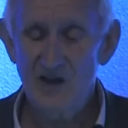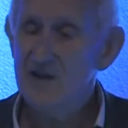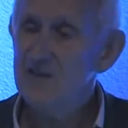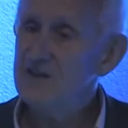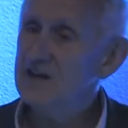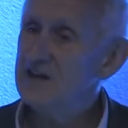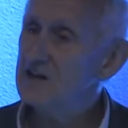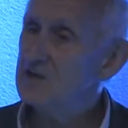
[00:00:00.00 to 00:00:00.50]

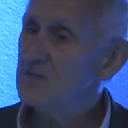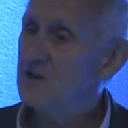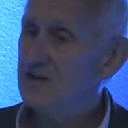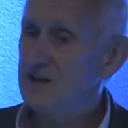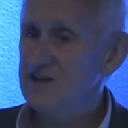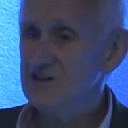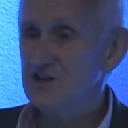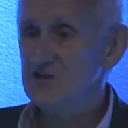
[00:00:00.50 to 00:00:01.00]
They get about
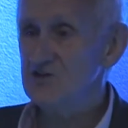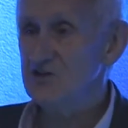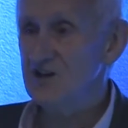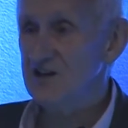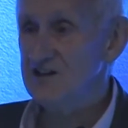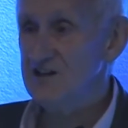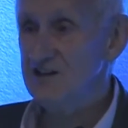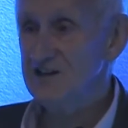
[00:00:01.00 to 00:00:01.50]
800
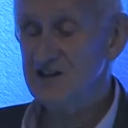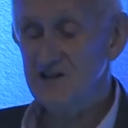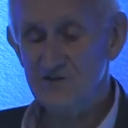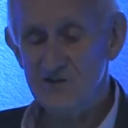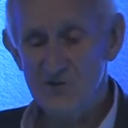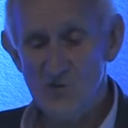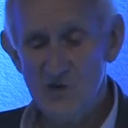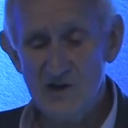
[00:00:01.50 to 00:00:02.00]
ideas
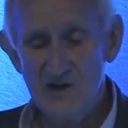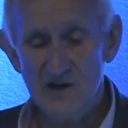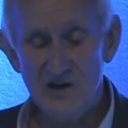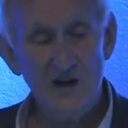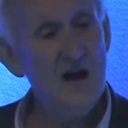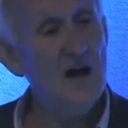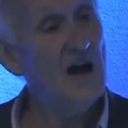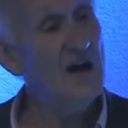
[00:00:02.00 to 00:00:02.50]
every week,